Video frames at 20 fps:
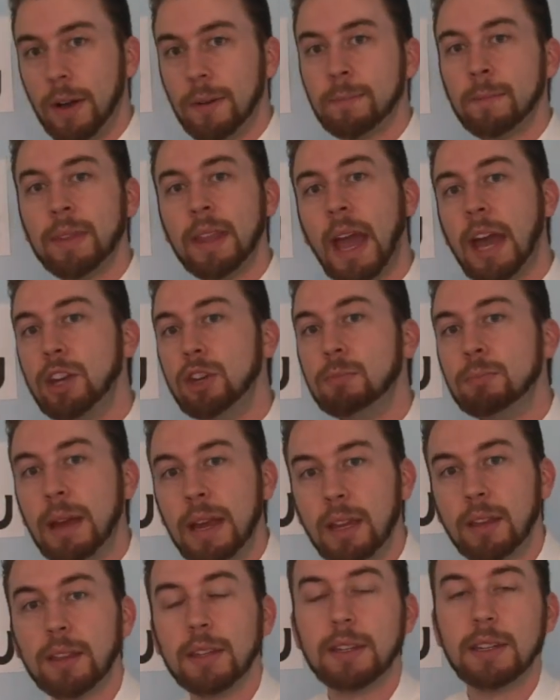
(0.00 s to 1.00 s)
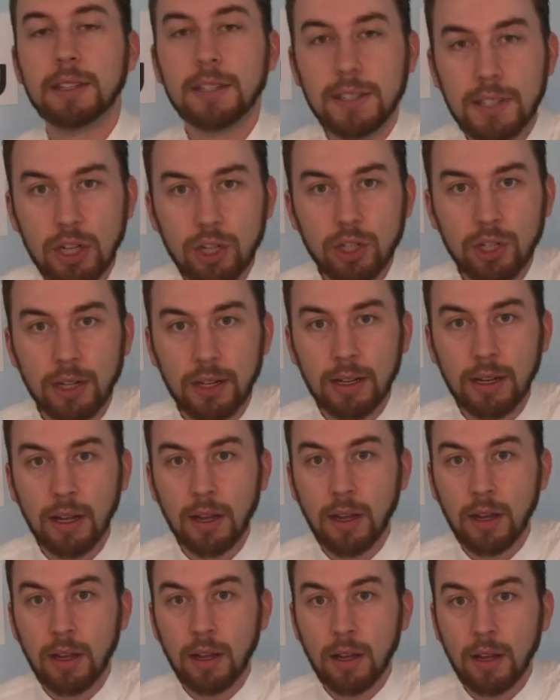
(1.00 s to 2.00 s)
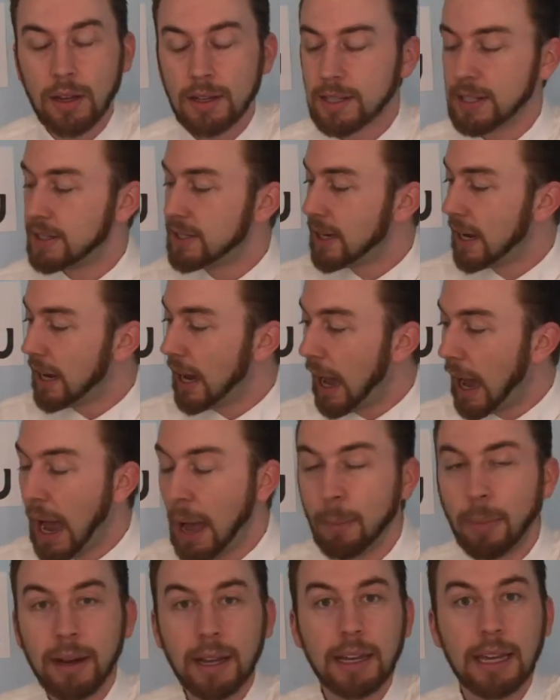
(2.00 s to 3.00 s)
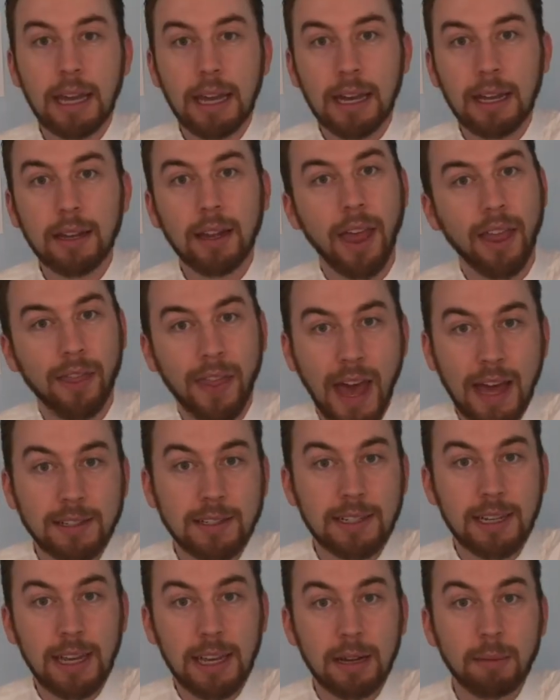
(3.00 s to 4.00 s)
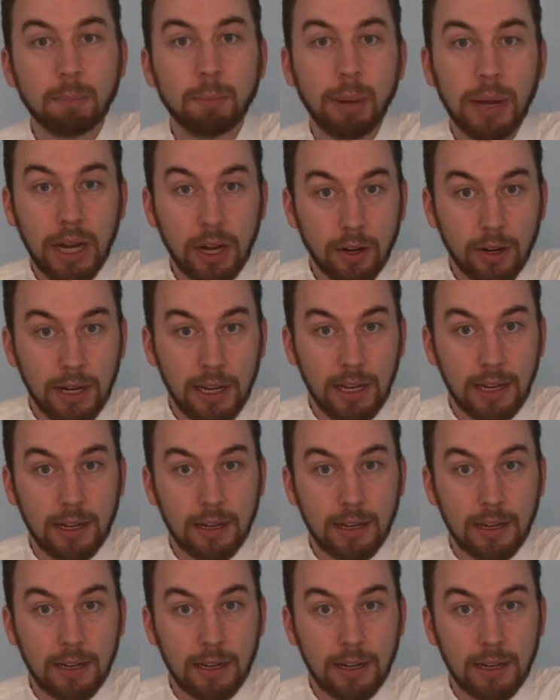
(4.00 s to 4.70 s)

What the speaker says: And you make the decision to say, I'm going to get it. That's it, period.